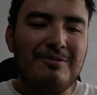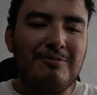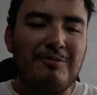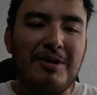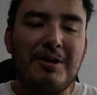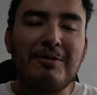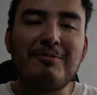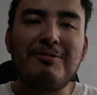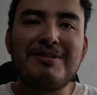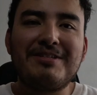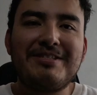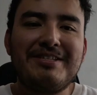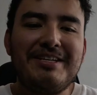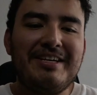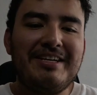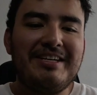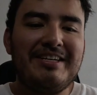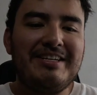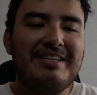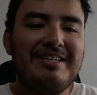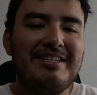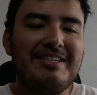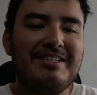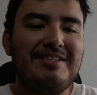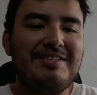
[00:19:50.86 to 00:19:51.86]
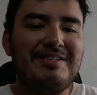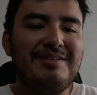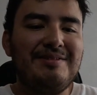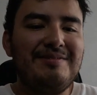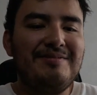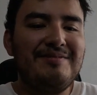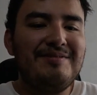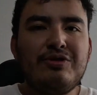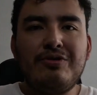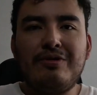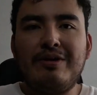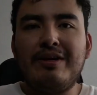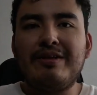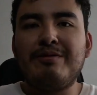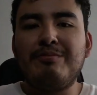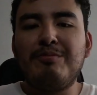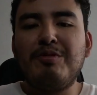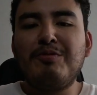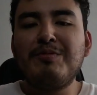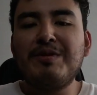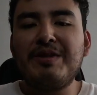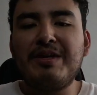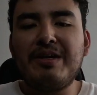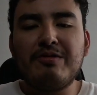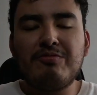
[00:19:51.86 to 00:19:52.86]
What I was saying is, so at the
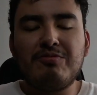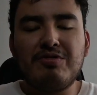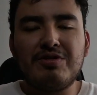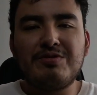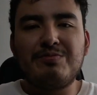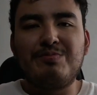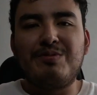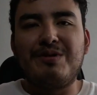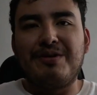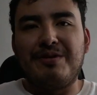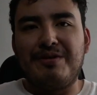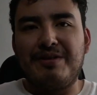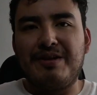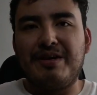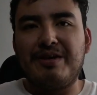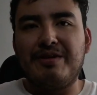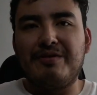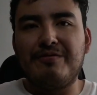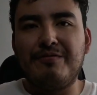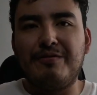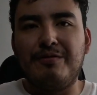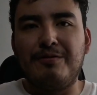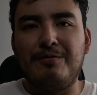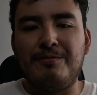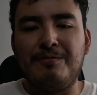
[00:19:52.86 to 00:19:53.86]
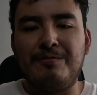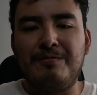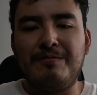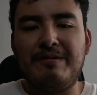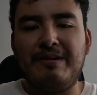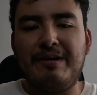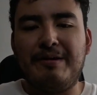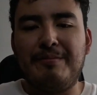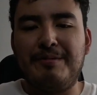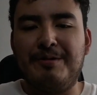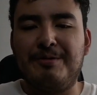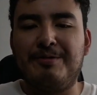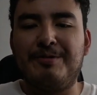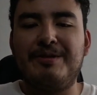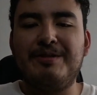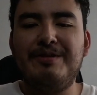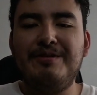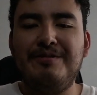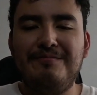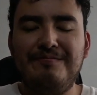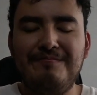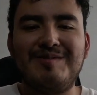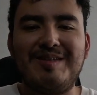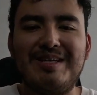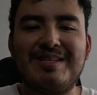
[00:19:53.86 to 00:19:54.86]
moment I was very thankful. about
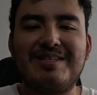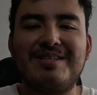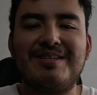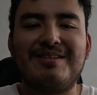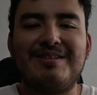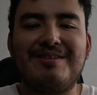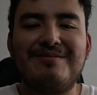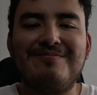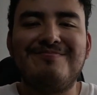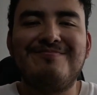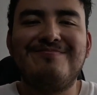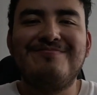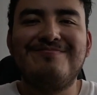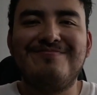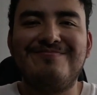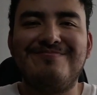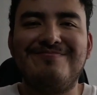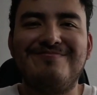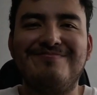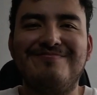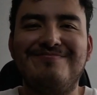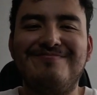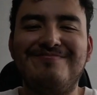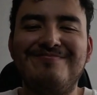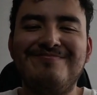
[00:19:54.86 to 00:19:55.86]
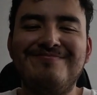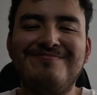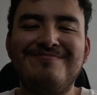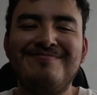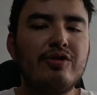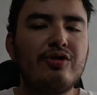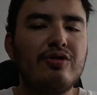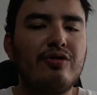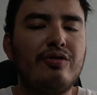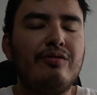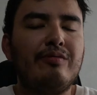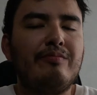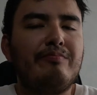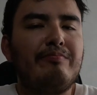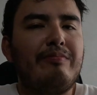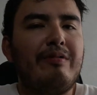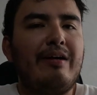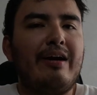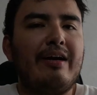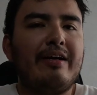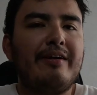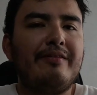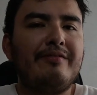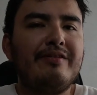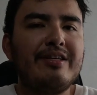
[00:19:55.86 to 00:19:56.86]
it. That's it. So
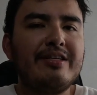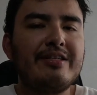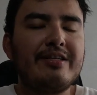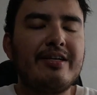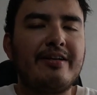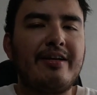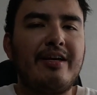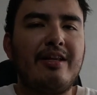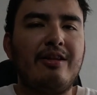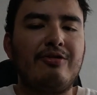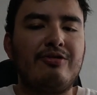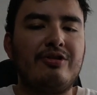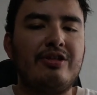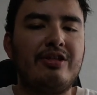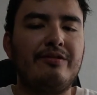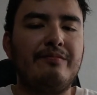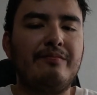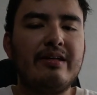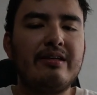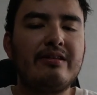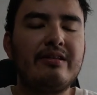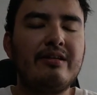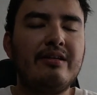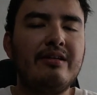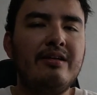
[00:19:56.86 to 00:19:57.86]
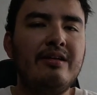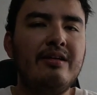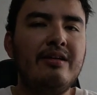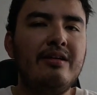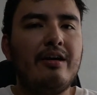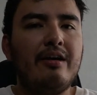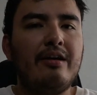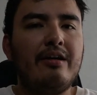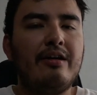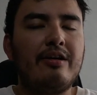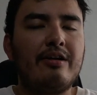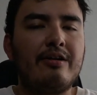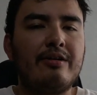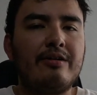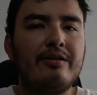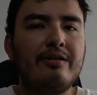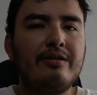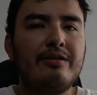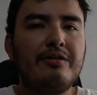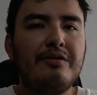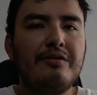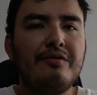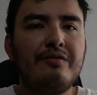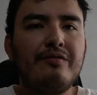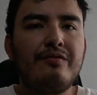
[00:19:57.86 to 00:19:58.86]
I have this analogy that I
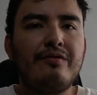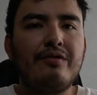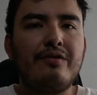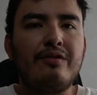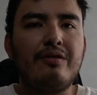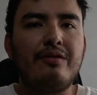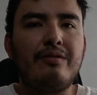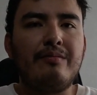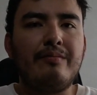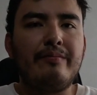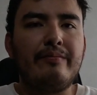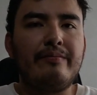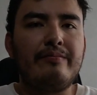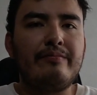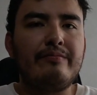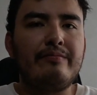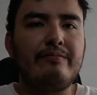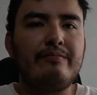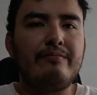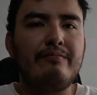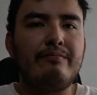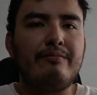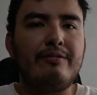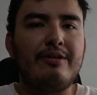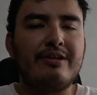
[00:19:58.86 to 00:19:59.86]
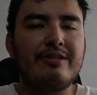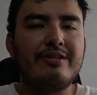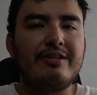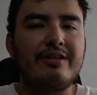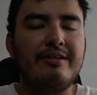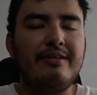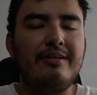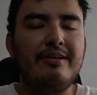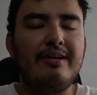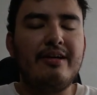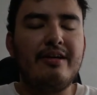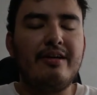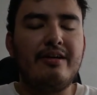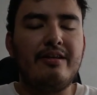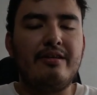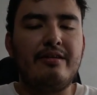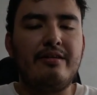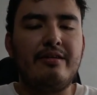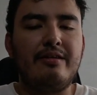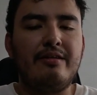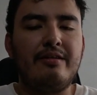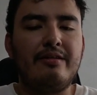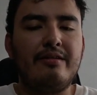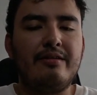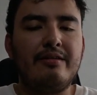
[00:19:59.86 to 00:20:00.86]
heard from Brazilian